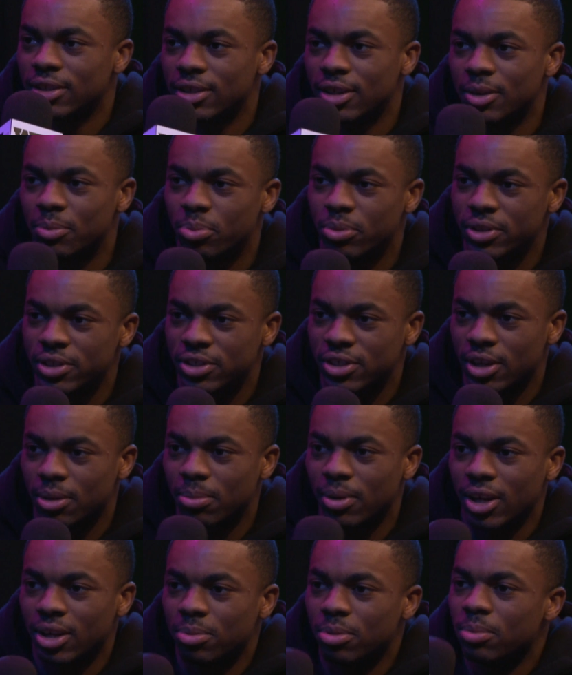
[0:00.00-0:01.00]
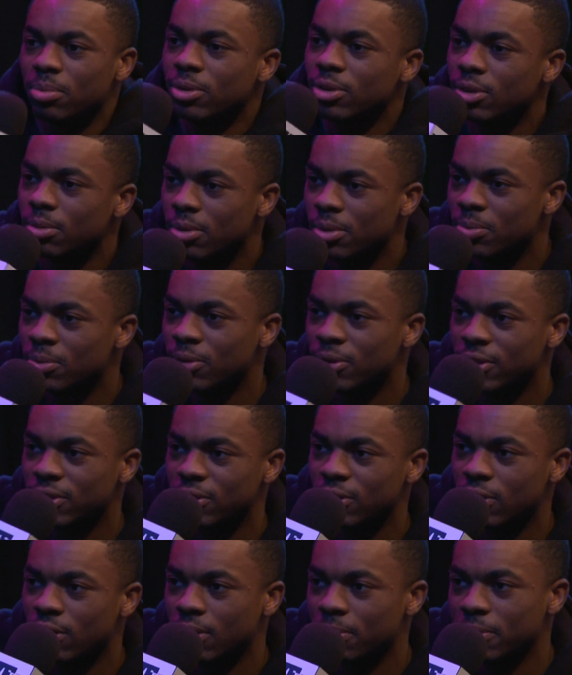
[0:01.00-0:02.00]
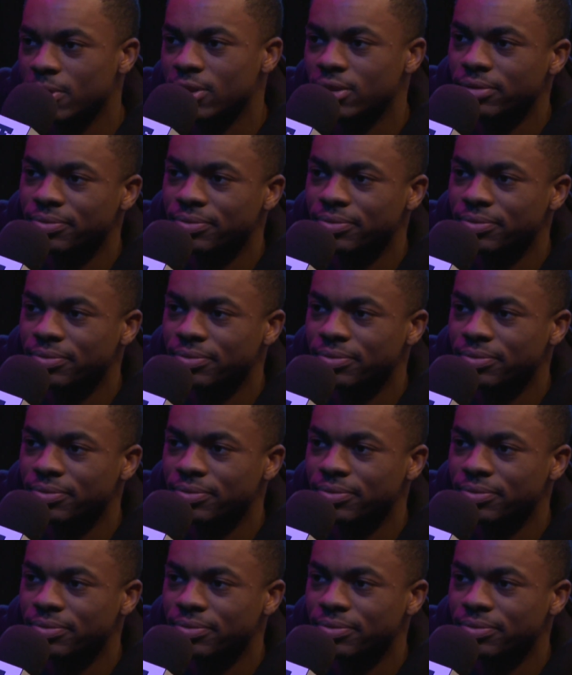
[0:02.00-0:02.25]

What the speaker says: appreciate black people a little bit more. You know what I mean?